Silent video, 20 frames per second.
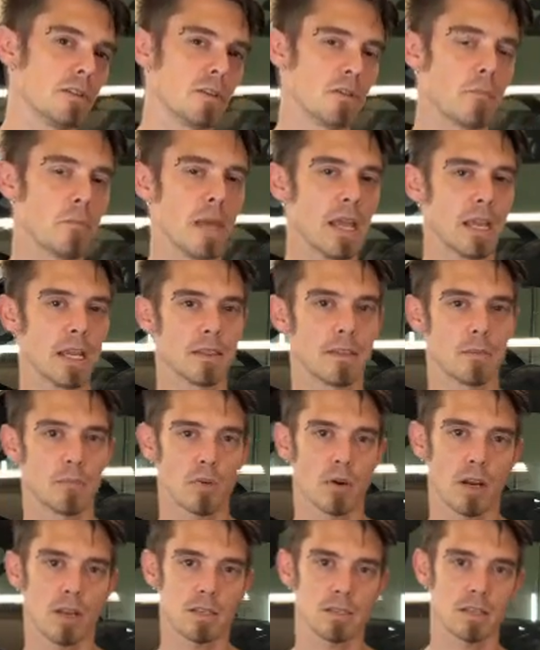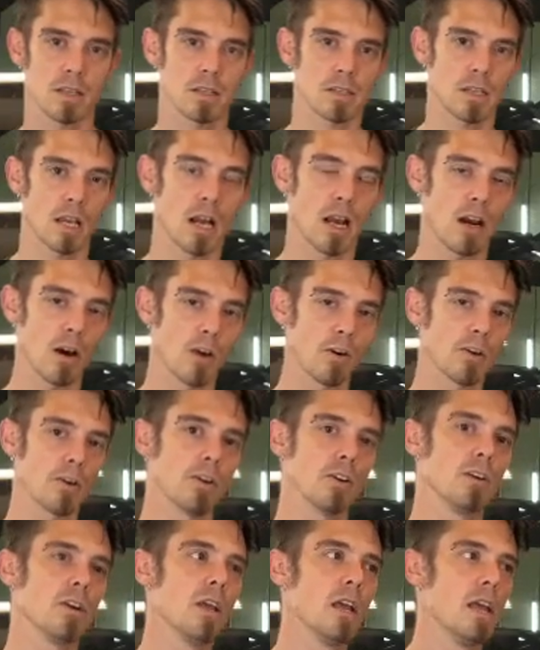They're making the process
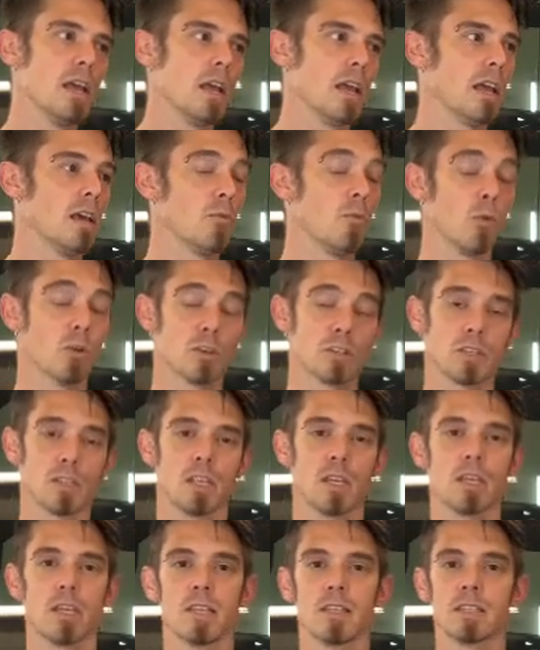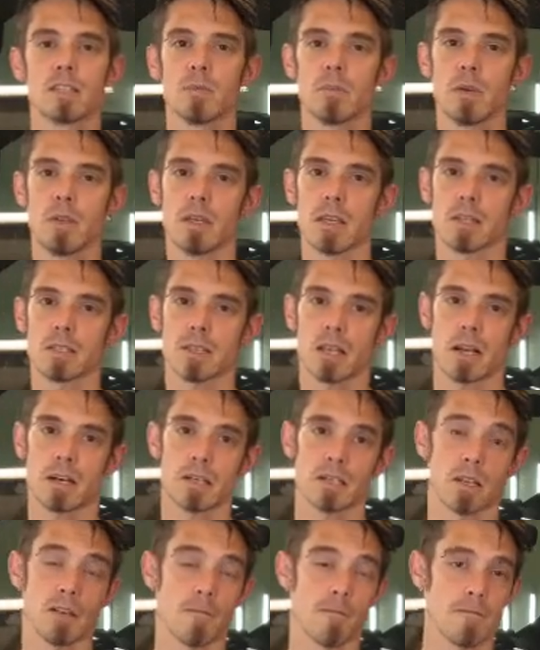harder and worse than it needs to be. It's
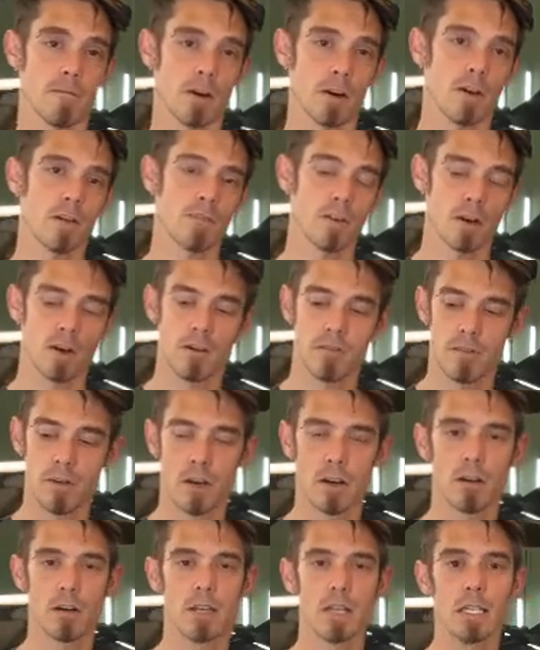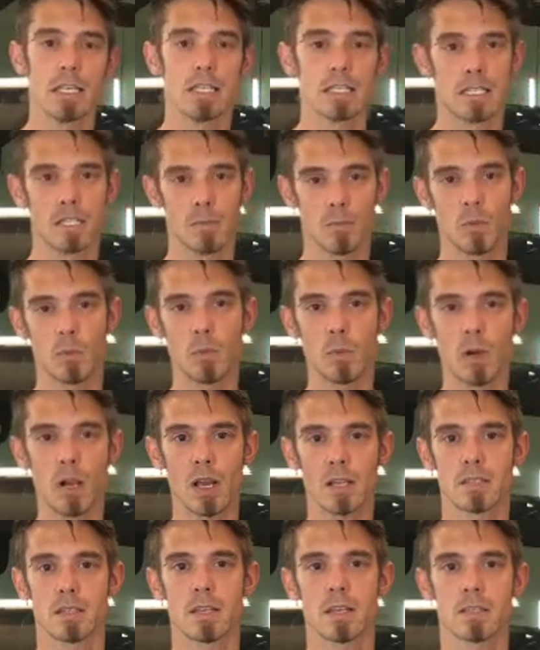actually a very simple
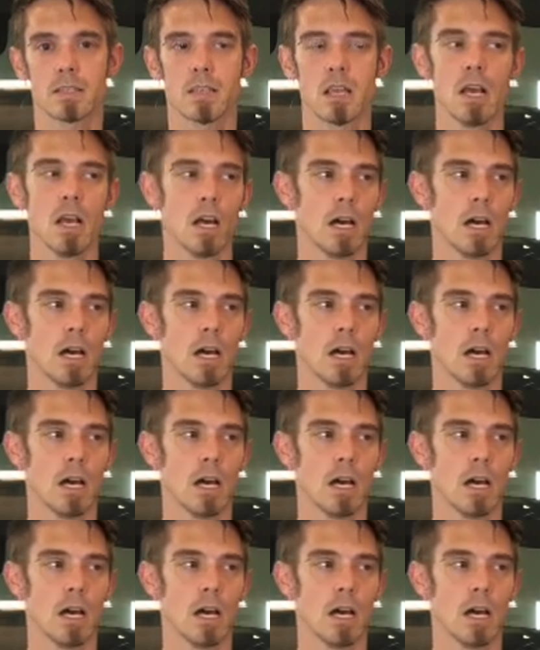process.